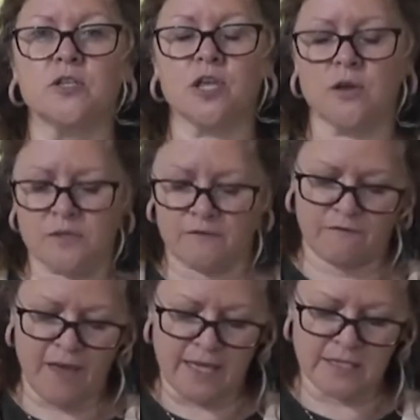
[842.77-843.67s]
that Joseph
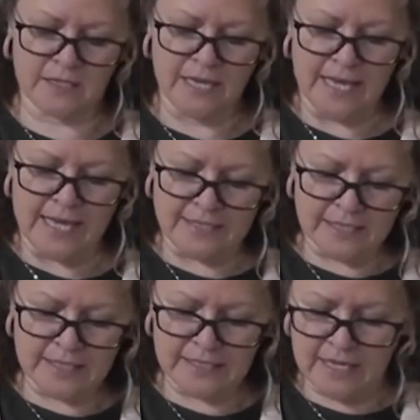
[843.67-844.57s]
faced is
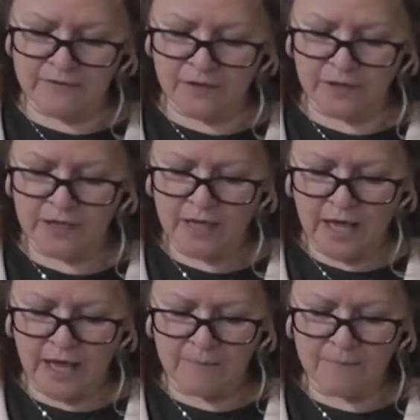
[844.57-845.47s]
that Stephen,
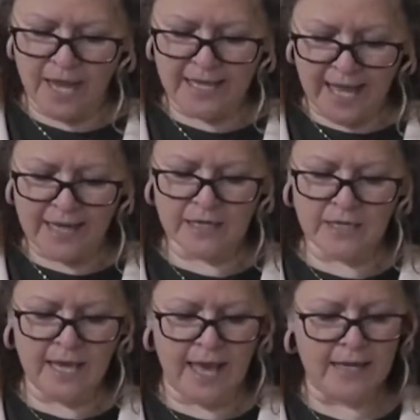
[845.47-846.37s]
again and
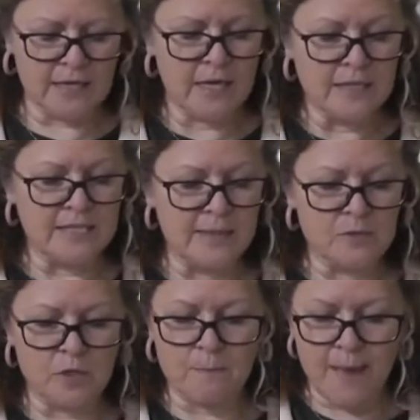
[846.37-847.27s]
again,
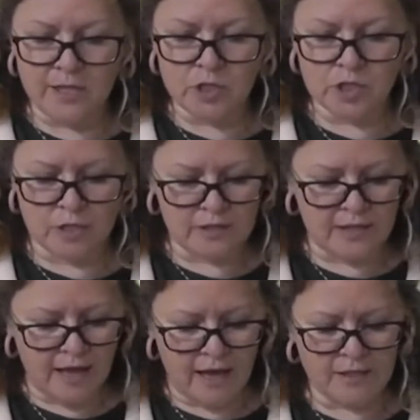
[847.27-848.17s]
seems to mention
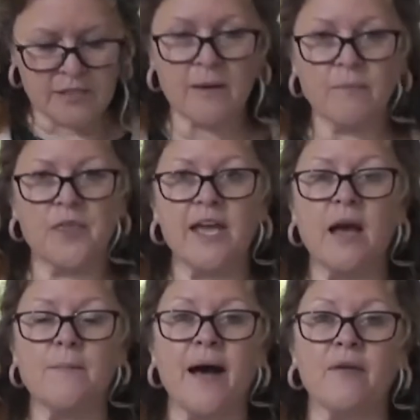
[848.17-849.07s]
something
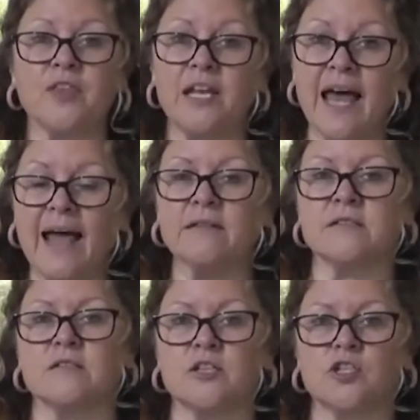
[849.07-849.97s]
about the
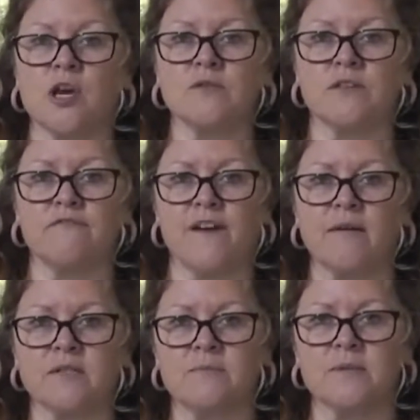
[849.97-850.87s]
land that Joseph
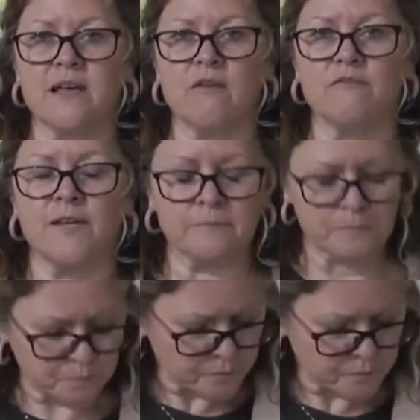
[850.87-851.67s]
found himself in.